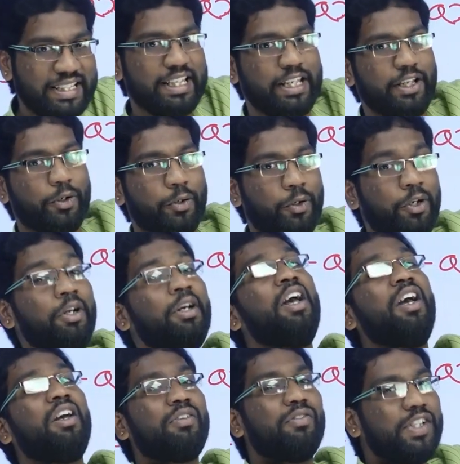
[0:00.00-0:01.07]
0,
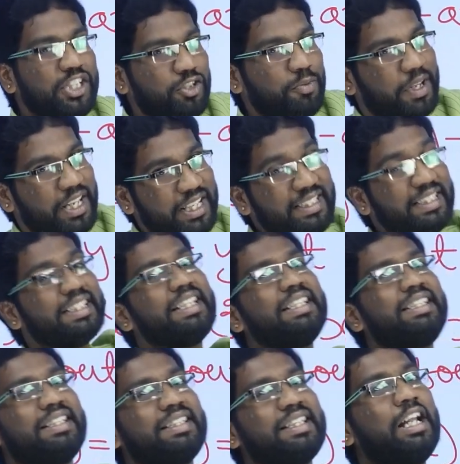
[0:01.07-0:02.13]
which means this
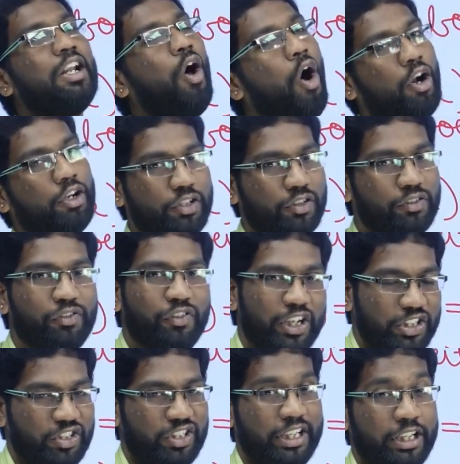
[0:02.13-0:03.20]
is an onto
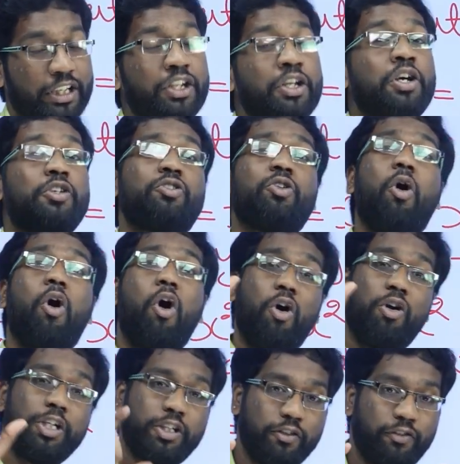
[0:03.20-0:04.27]
function. So
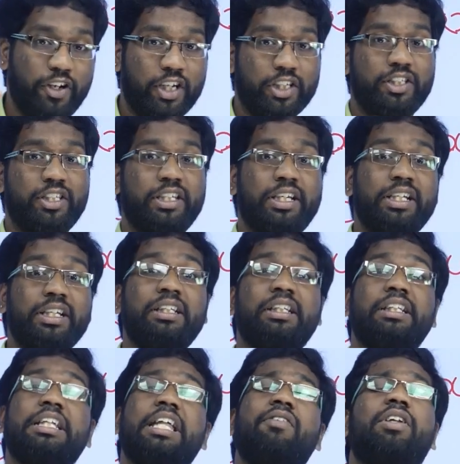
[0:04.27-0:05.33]
onto function,
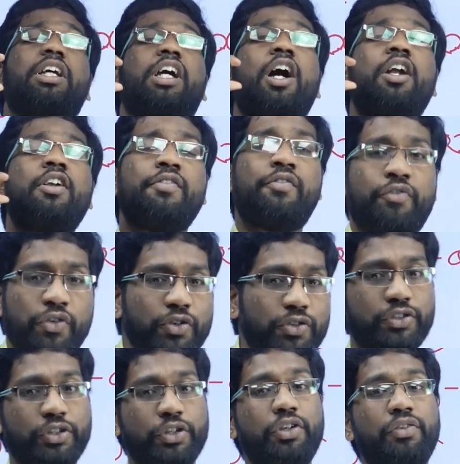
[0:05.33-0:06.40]
they will
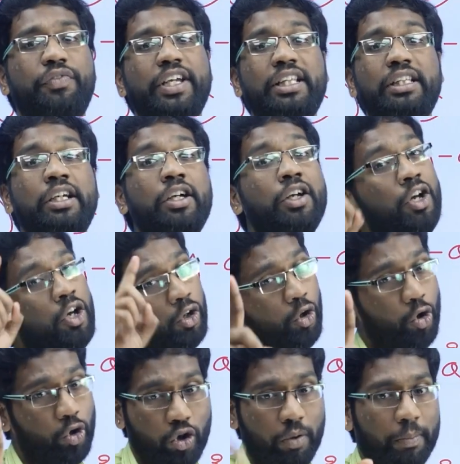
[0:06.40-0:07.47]
confuse you with
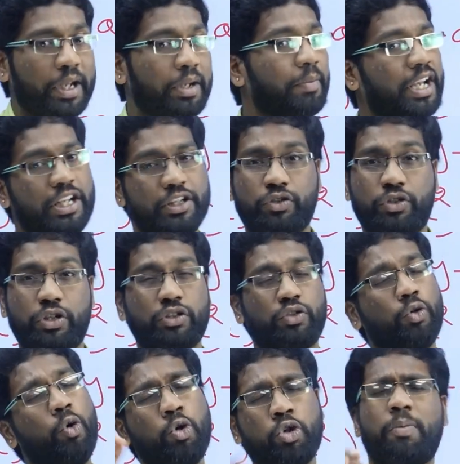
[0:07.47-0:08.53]
codomain, my dear students.
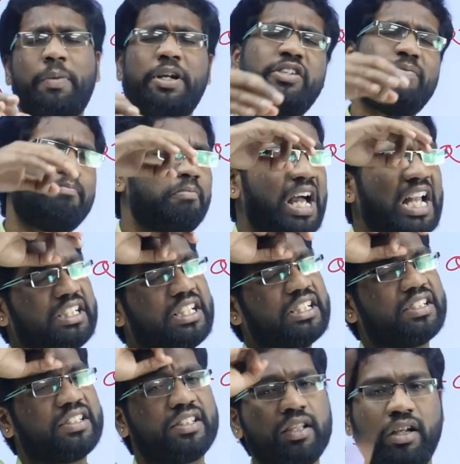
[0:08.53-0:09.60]
Codomain
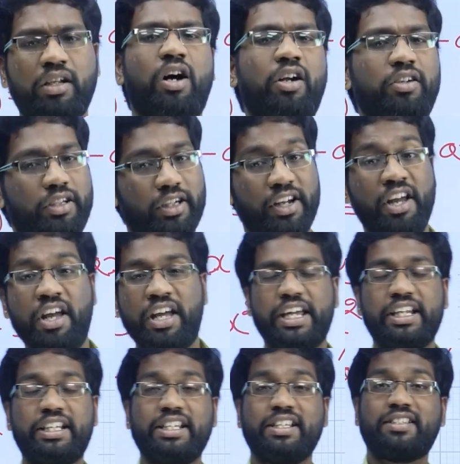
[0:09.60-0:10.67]
matters a lot.
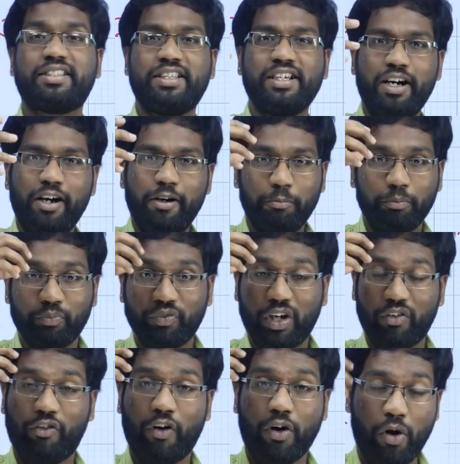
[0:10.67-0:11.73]
It is the,
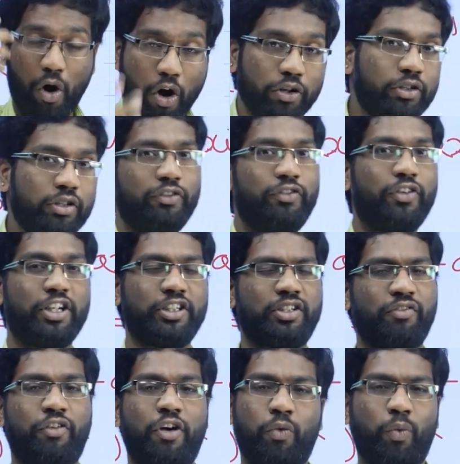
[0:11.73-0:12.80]
for onto function,
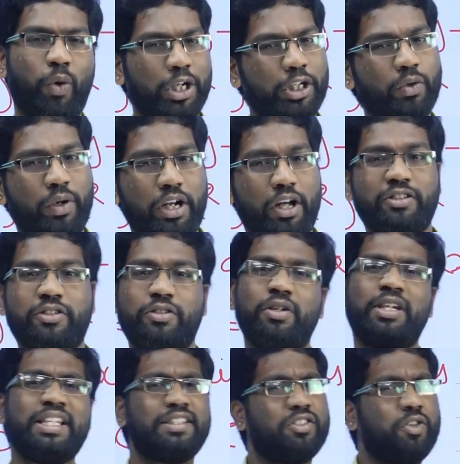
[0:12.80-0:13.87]
for one-to-one also
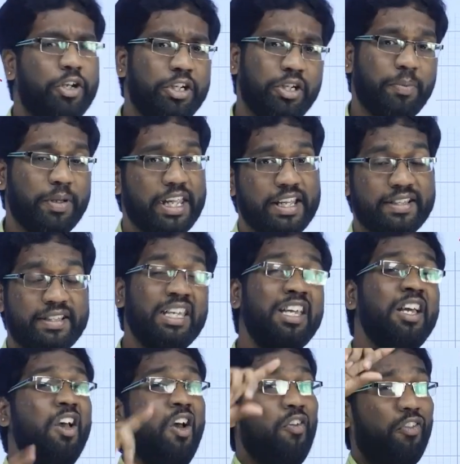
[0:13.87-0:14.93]
it's going to be easy.
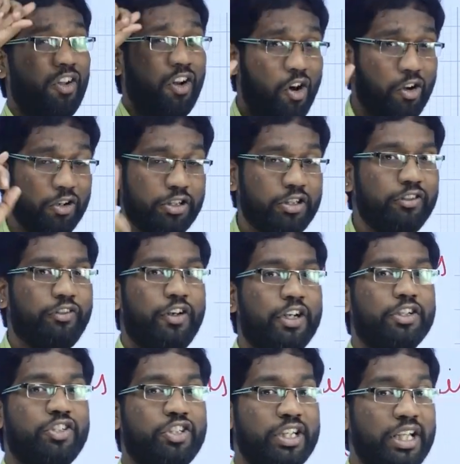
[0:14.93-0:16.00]
For onto
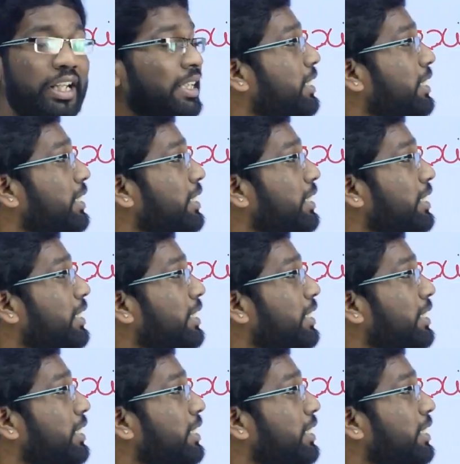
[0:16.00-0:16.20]
function,